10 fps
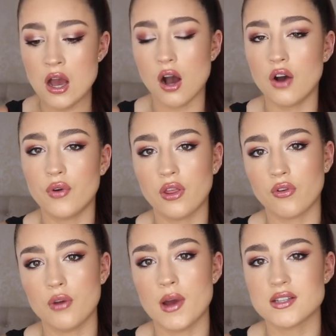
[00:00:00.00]
halfway
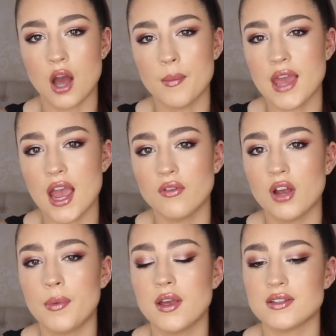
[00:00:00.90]
through my tummy
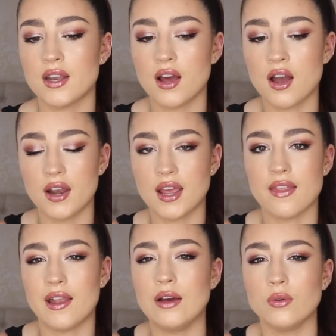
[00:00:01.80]
area because then I kind of get
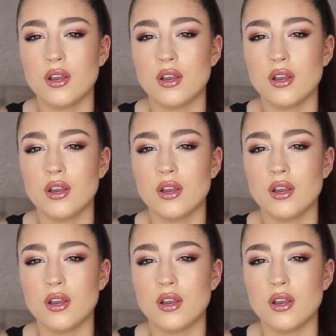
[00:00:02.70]
that little,